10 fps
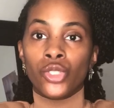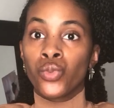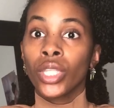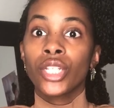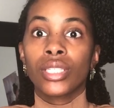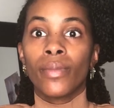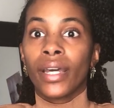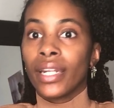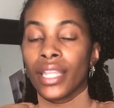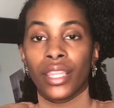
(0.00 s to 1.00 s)
really just
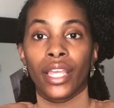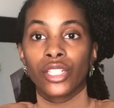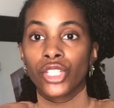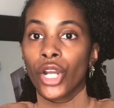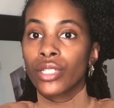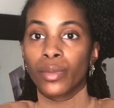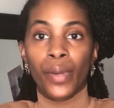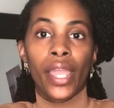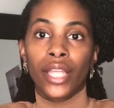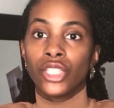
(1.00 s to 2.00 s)
about anything. Skirts,
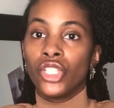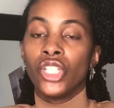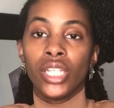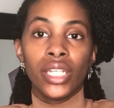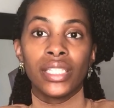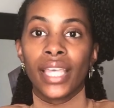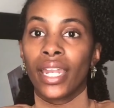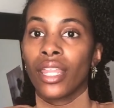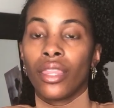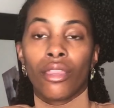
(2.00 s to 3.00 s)
pants, jeans,
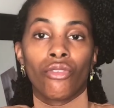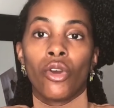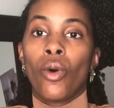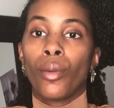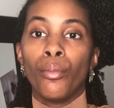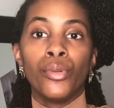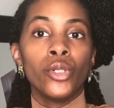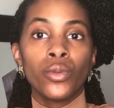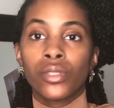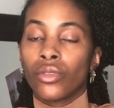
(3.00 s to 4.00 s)
anything. Throw on
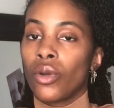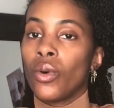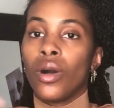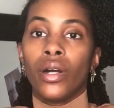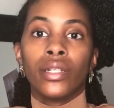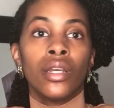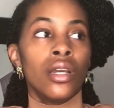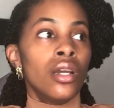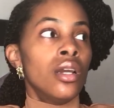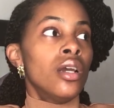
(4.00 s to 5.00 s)
boots, throw on
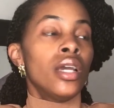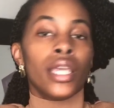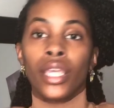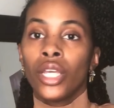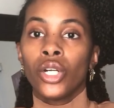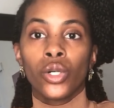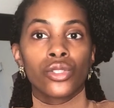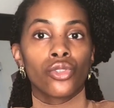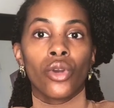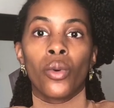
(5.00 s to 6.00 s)

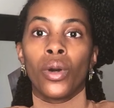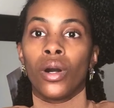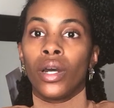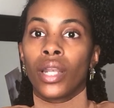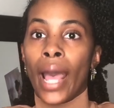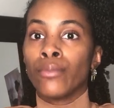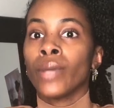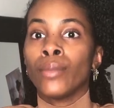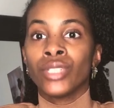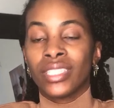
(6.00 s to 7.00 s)
heels, throw on, I'm,
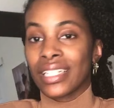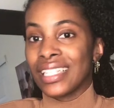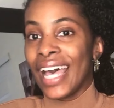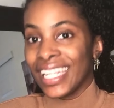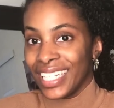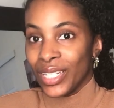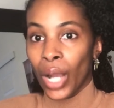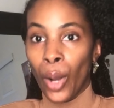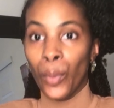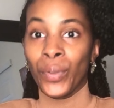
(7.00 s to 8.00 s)
I'm just excited
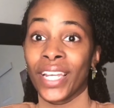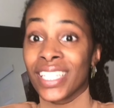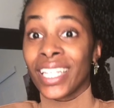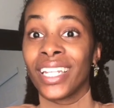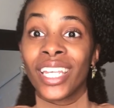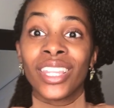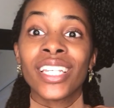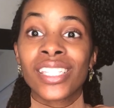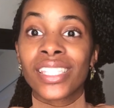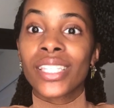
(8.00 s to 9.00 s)
um, because it, it
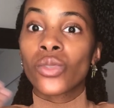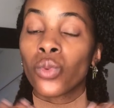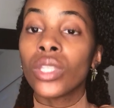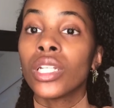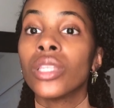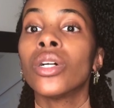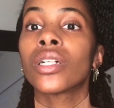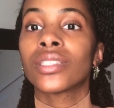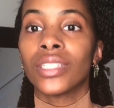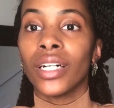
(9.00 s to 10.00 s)
this this really
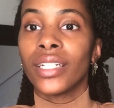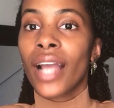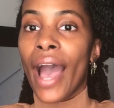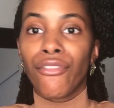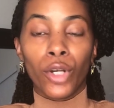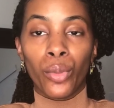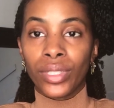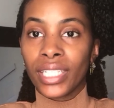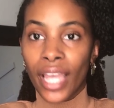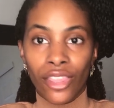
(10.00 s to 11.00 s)
looks good. I feel
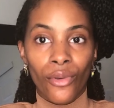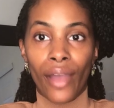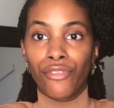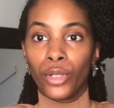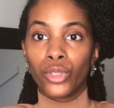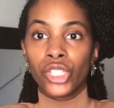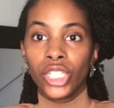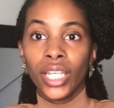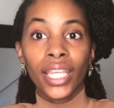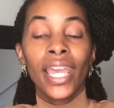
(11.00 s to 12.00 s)
put together, I feel
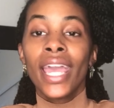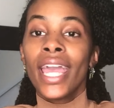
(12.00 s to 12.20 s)
chic,